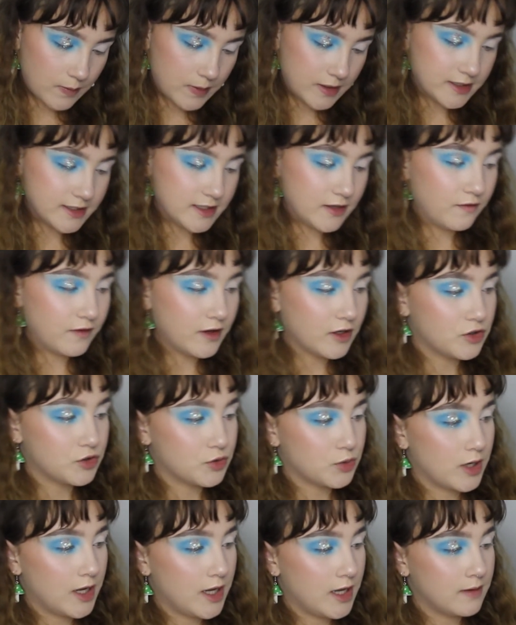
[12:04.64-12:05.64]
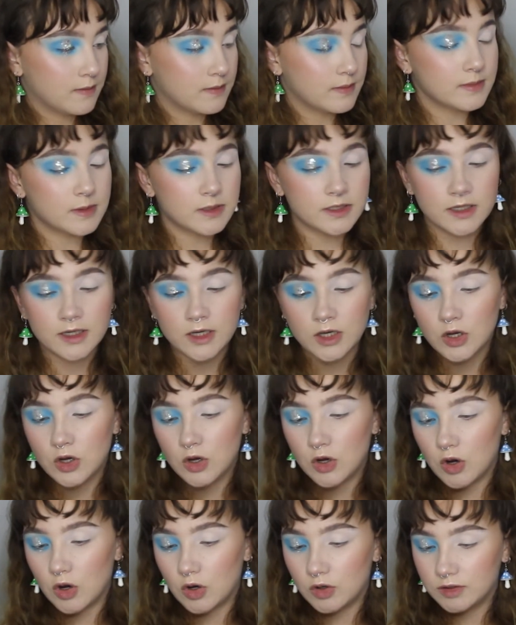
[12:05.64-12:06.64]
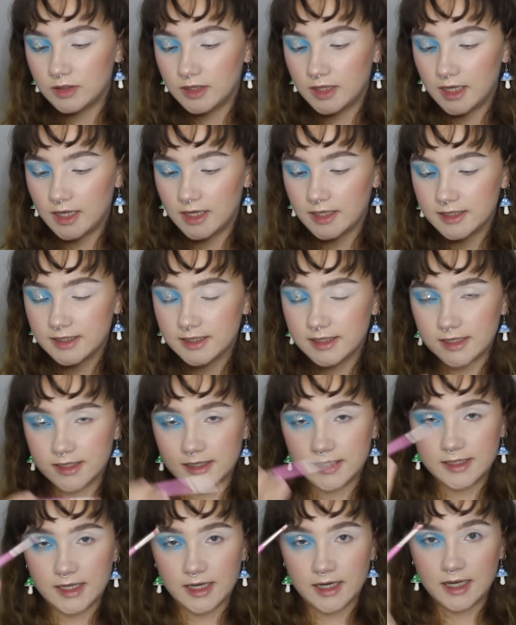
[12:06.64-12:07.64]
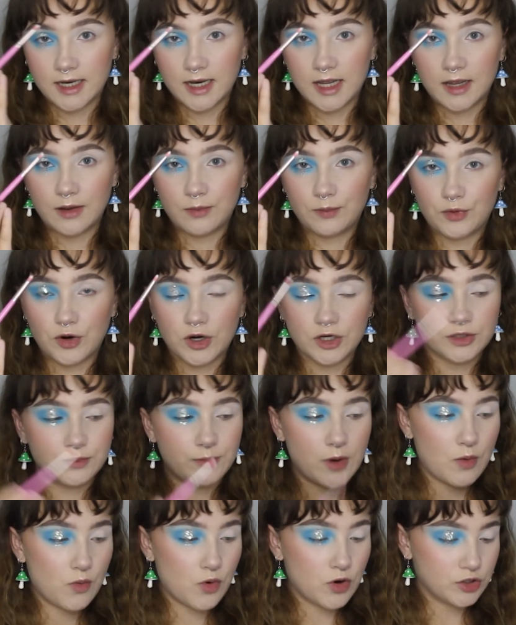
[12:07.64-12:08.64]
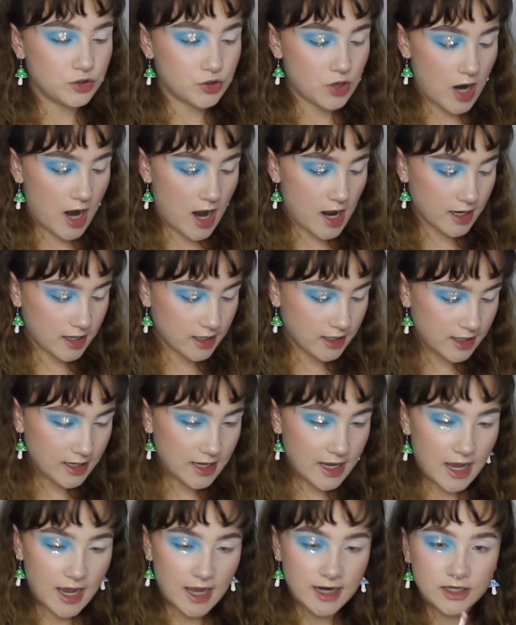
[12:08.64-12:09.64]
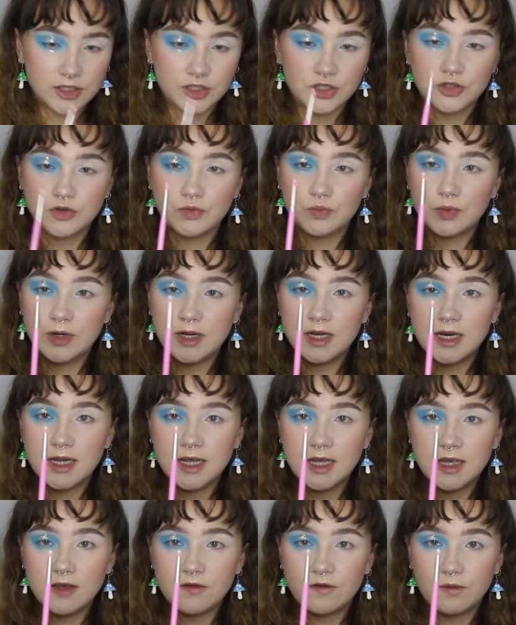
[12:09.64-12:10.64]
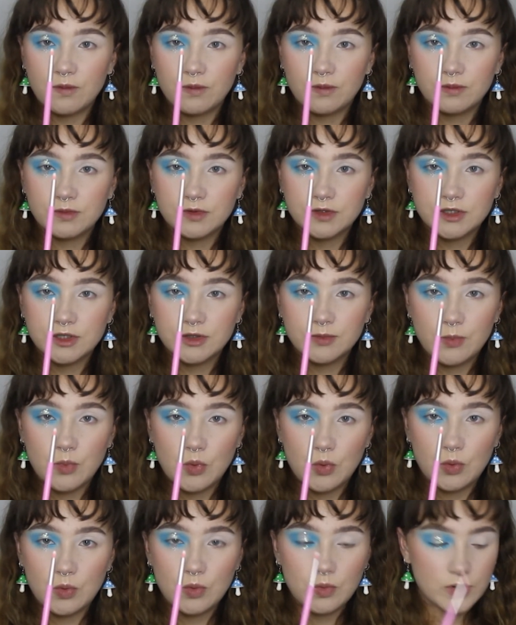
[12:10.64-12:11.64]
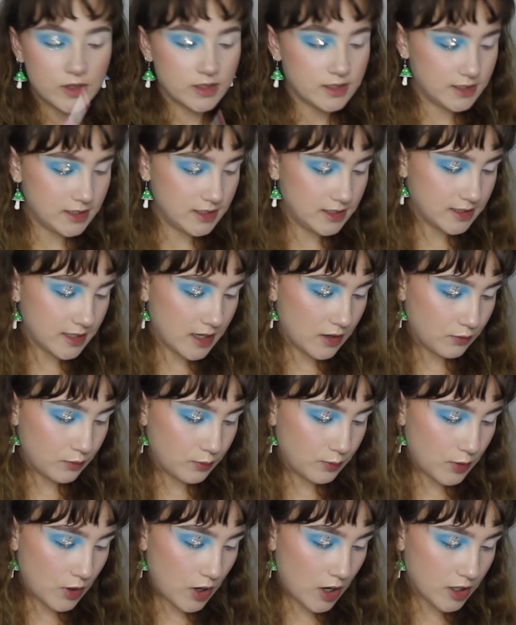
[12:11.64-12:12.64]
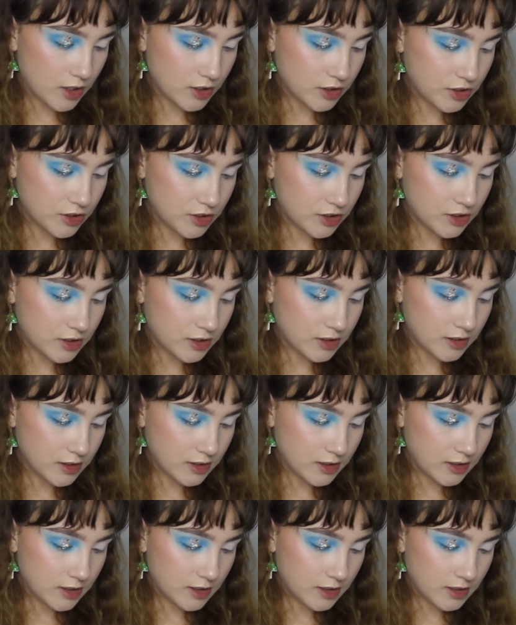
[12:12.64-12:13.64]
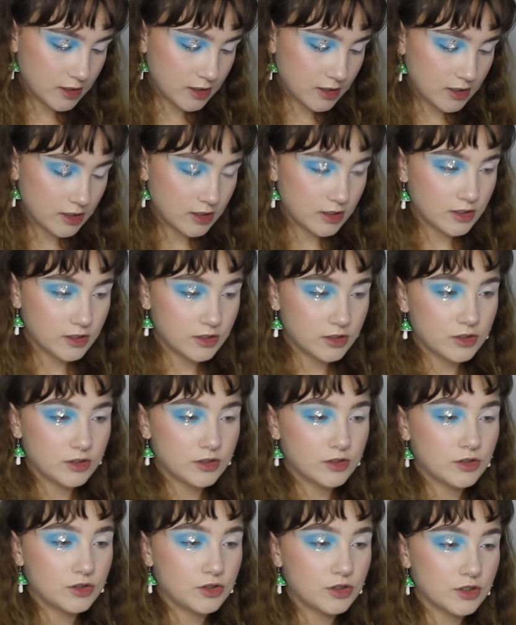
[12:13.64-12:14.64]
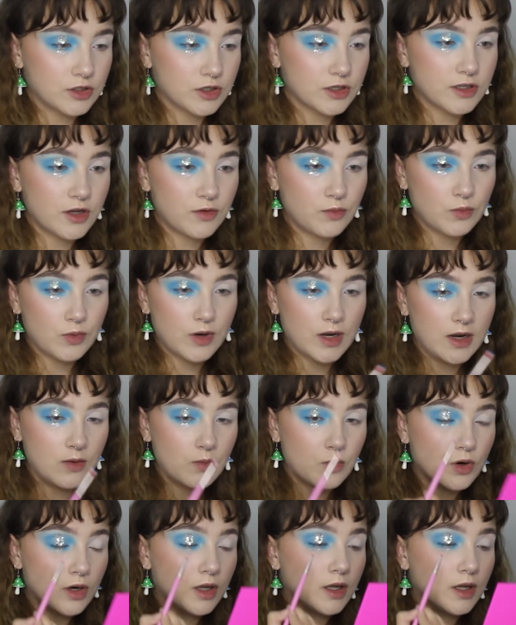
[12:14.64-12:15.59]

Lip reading: Pacific Dreams on this Sickening brush by Water Drag, and it's just a really small detailed brush just because I really want